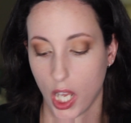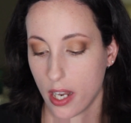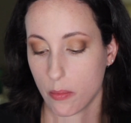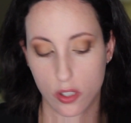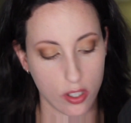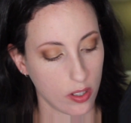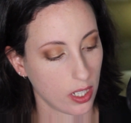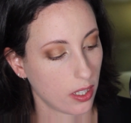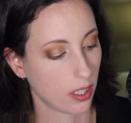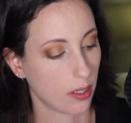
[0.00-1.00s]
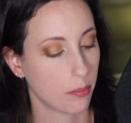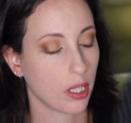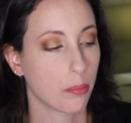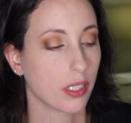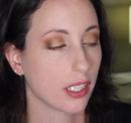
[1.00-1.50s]
And I'm just using the
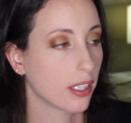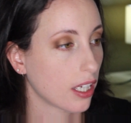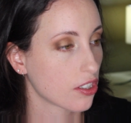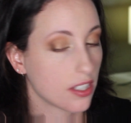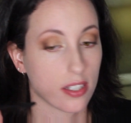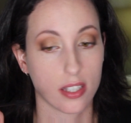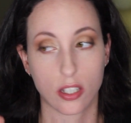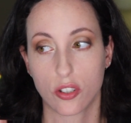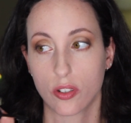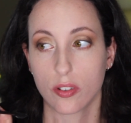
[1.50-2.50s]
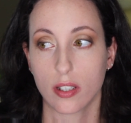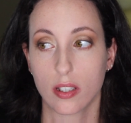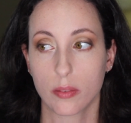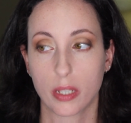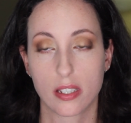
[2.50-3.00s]
Maybelline Lash Sensational
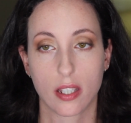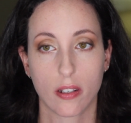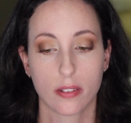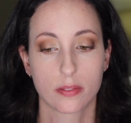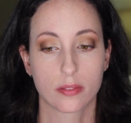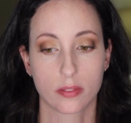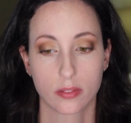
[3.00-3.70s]
mascara.